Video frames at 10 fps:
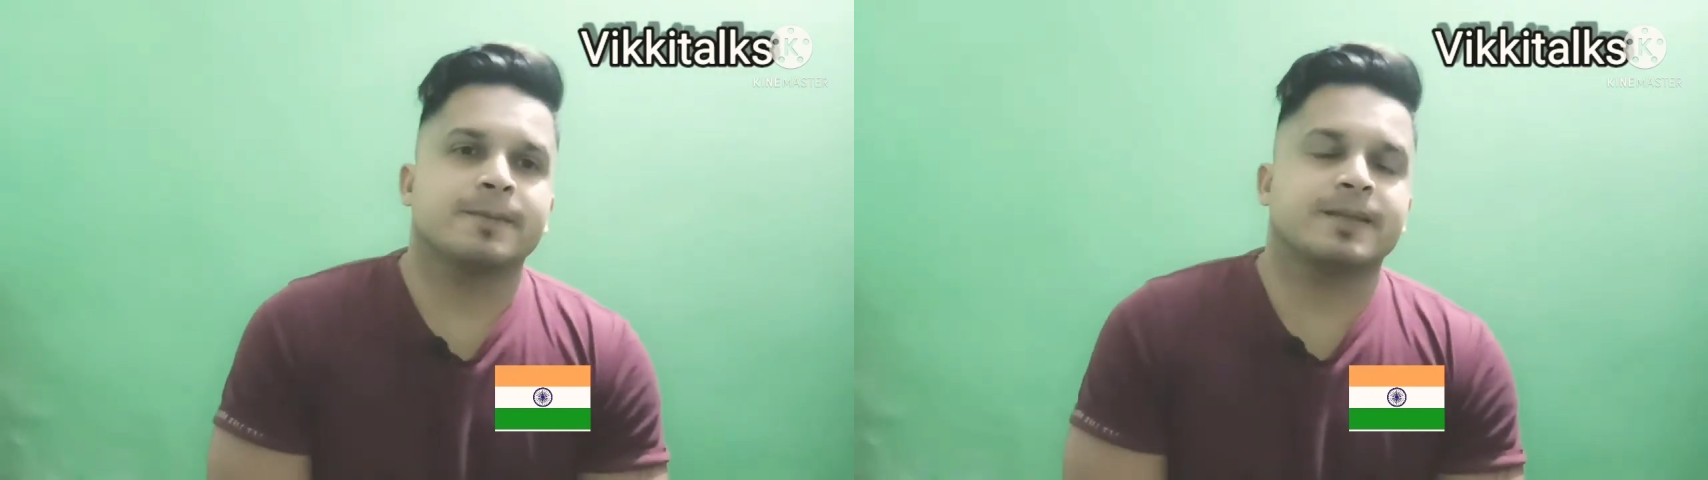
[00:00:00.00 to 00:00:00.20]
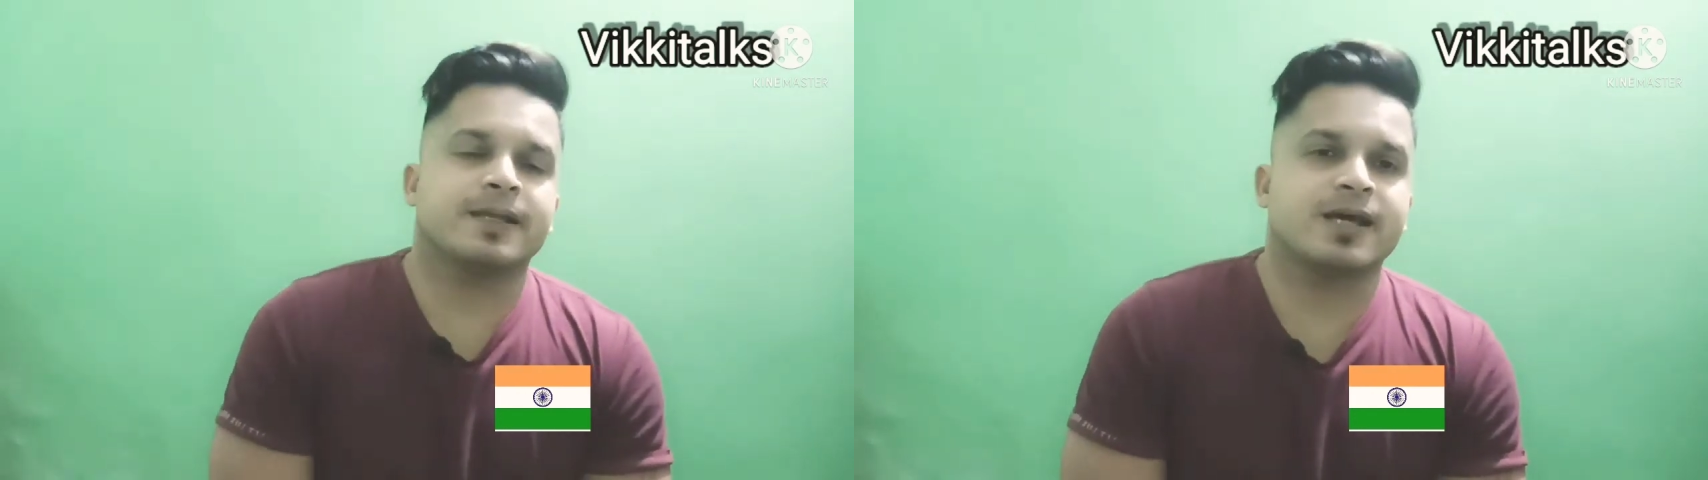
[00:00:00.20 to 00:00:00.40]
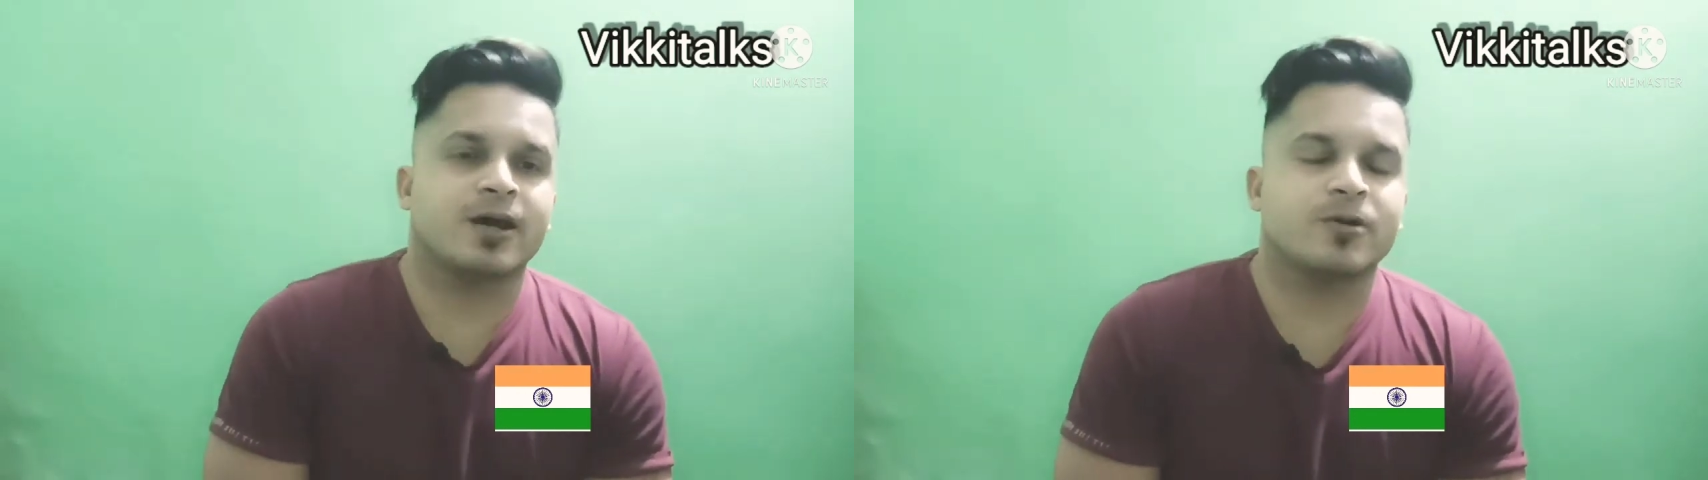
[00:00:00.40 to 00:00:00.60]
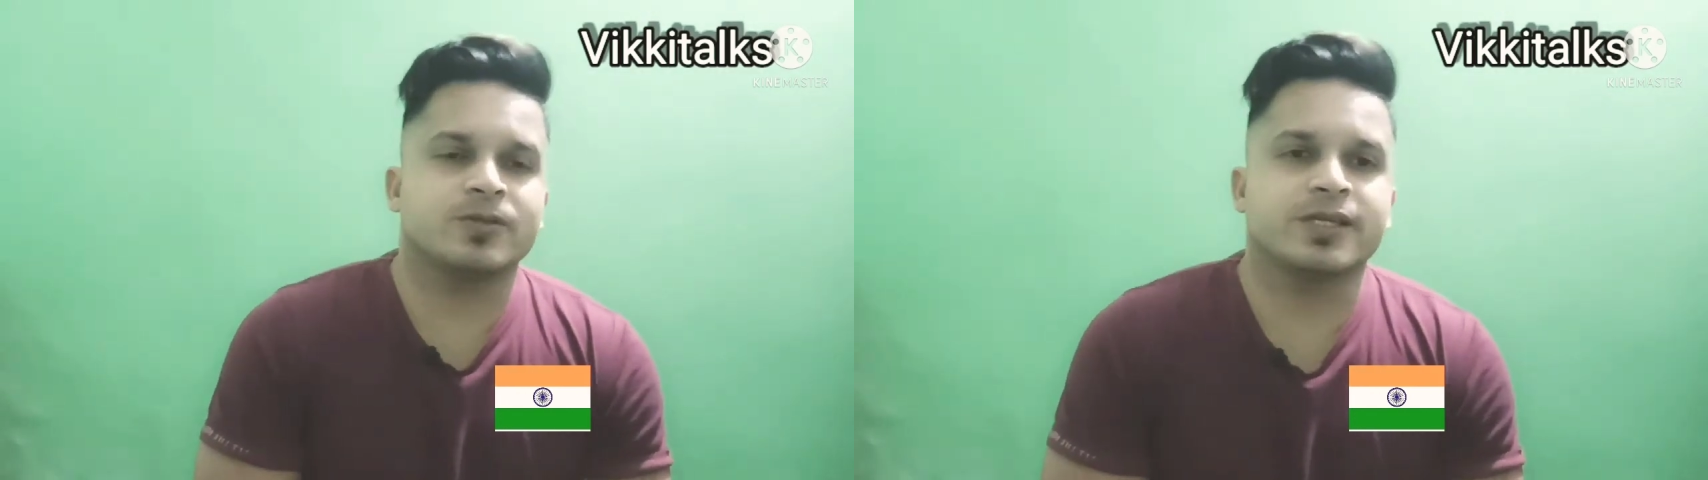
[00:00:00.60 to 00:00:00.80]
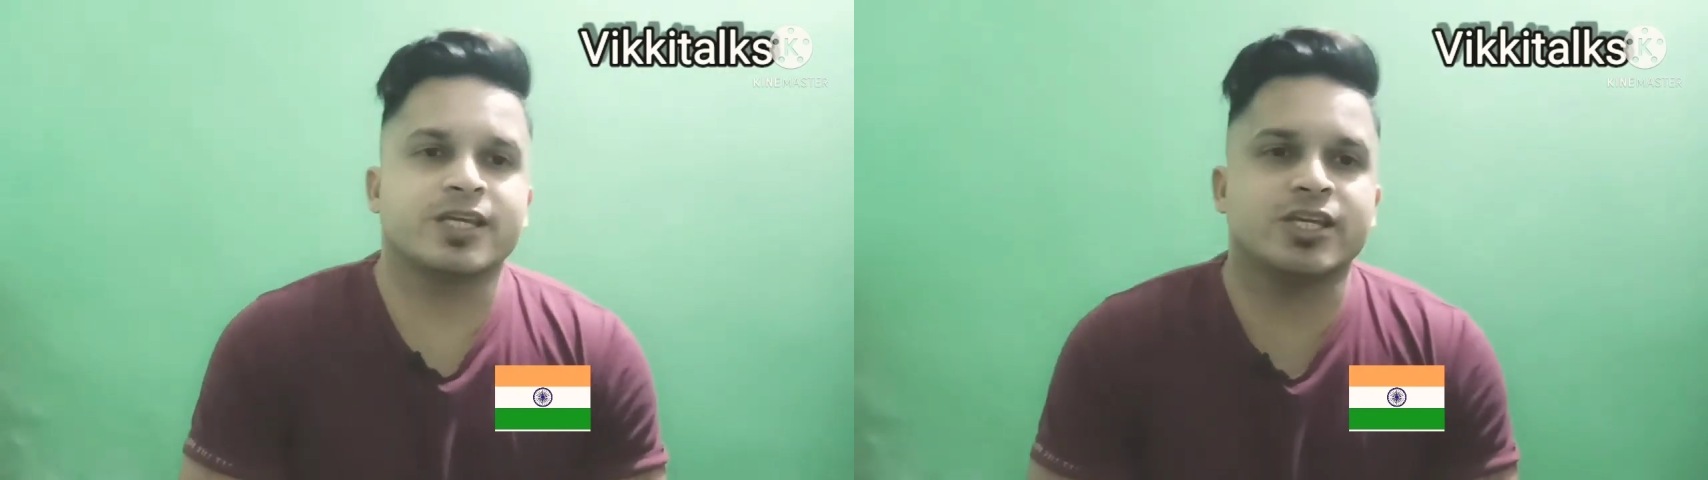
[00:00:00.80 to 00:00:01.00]
that how
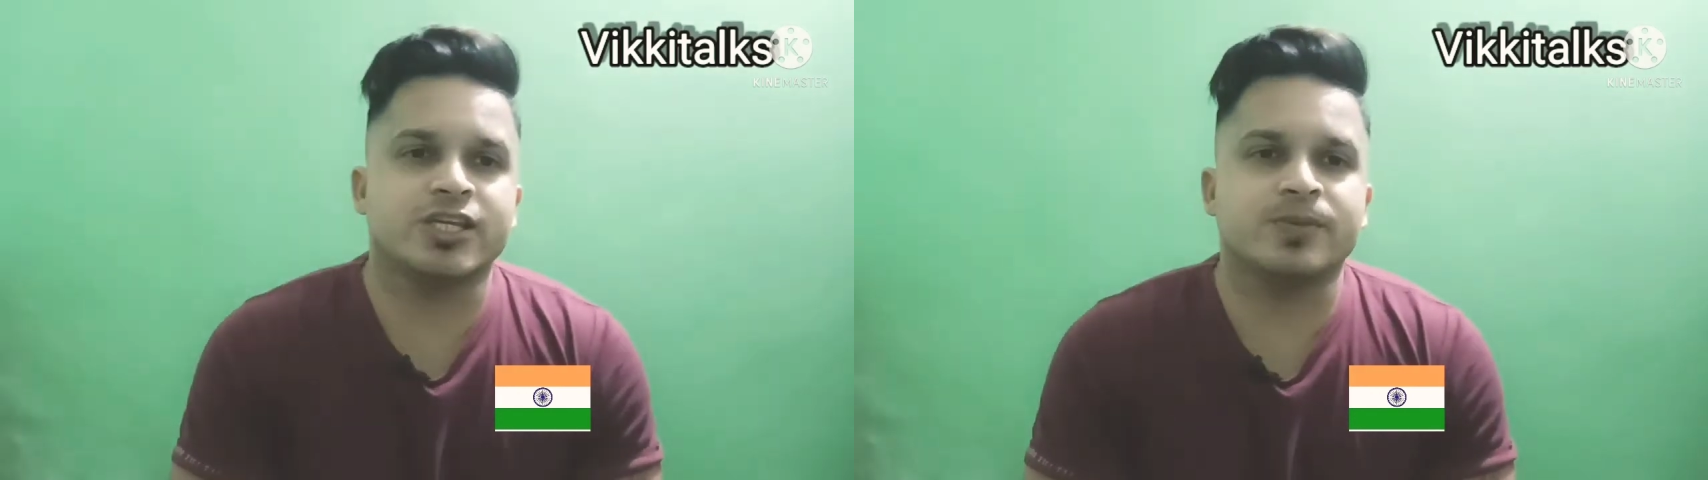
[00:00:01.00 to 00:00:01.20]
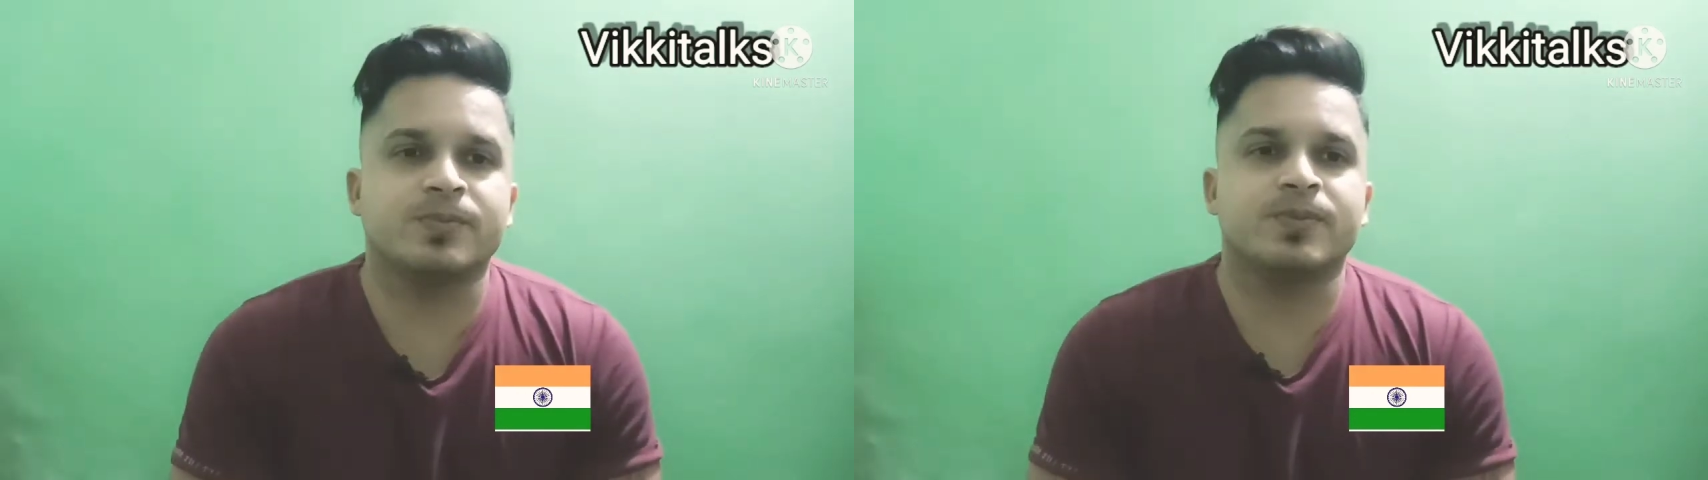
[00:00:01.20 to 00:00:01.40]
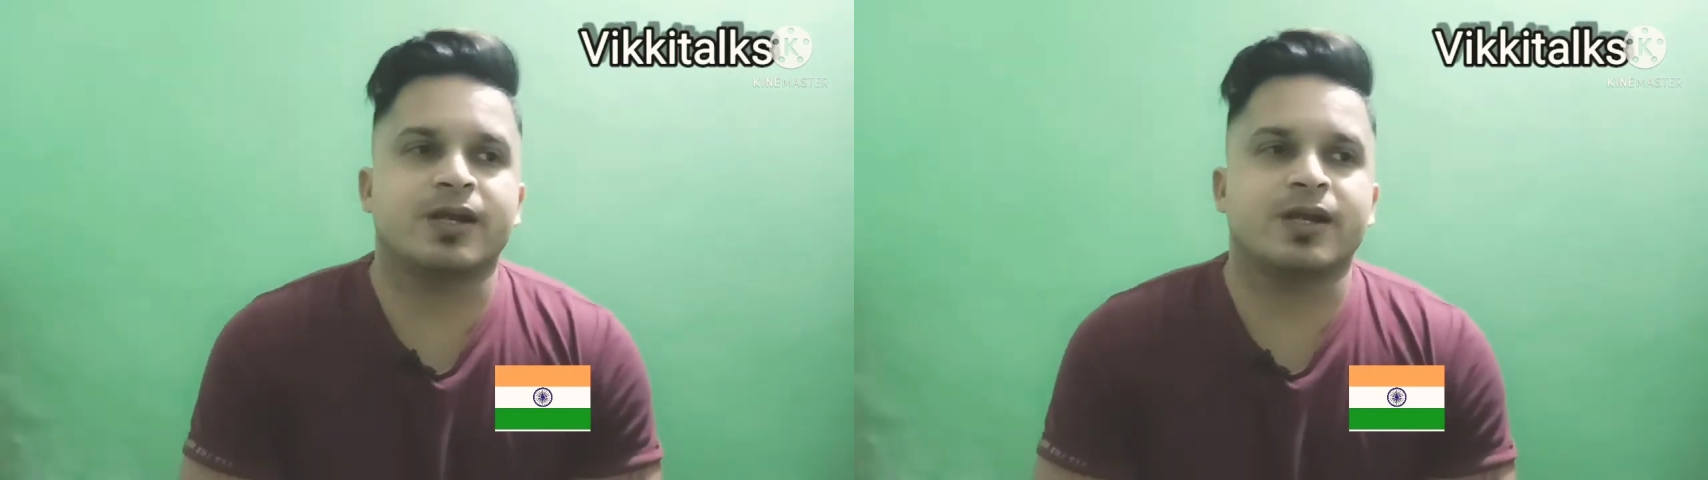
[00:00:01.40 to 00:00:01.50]
they keep